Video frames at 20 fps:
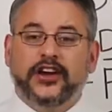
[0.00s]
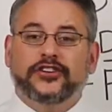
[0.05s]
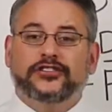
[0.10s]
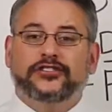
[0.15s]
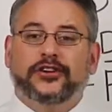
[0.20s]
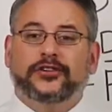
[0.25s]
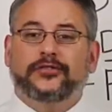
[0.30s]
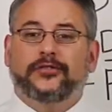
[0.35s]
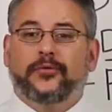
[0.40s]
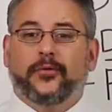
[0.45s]

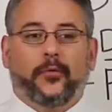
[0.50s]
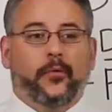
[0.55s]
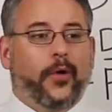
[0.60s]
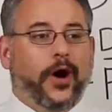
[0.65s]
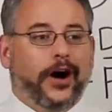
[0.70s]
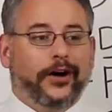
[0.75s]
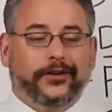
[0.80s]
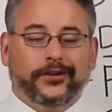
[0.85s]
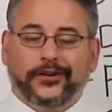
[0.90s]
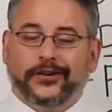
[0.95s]
So
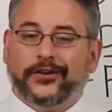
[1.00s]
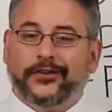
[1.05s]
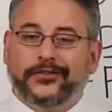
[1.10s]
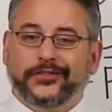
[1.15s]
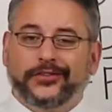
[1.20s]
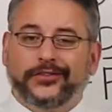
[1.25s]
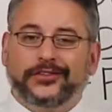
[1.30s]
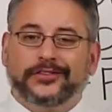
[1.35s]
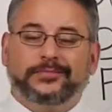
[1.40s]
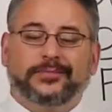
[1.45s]
while you're
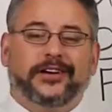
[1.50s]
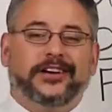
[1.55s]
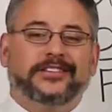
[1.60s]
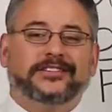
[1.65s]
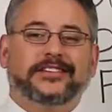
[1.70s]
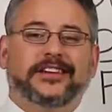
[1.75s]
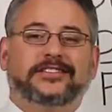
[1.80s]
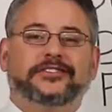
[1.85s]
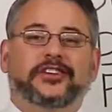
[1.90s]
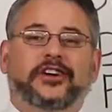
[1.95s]
going through this
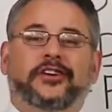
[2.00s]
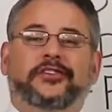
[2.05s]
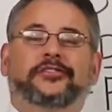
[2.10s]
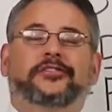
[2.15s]
process,